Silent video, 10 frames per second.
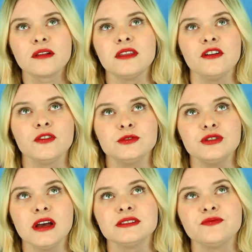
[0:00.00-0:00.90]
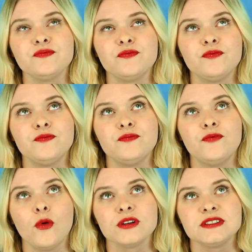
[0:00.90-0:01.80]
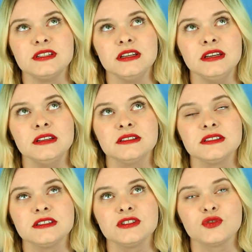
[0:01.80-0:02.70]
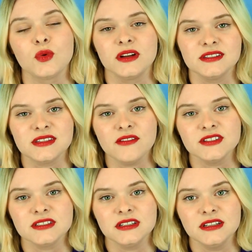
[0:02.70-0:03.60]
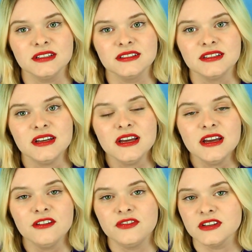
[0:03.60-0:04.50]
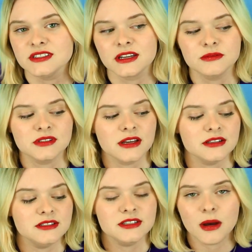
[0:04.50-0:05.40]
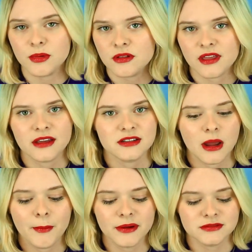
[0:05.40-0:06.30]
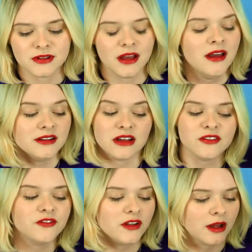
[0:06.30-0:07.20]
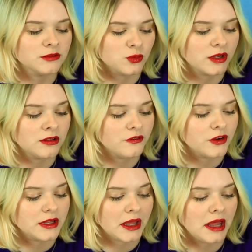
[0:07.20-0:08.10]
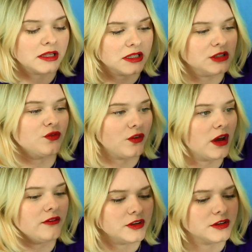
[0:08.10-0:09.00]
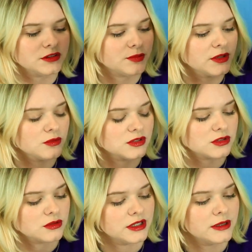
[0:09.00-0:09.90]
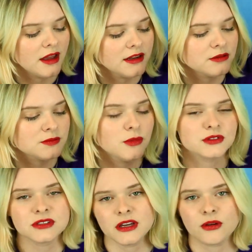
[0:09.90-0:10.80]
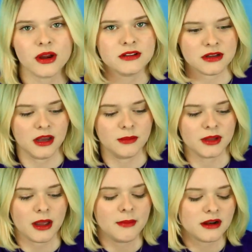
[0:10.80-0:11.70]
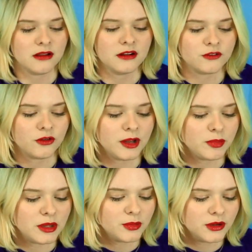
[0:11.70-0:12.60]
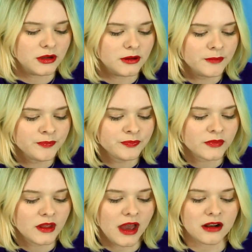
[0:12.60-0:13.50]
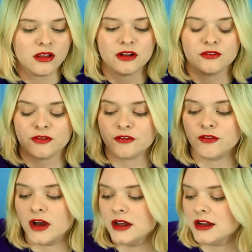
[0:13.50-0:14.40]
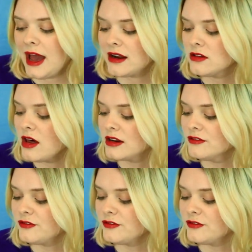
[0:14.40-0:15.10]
there from 2014 to 2017. Feels like it was like double that time. I definitely felt like I was working there for like at least 5 years, but it was 3. And it was mostly a great time. Like I met a lot of great people, had a lot of fun, had a lot of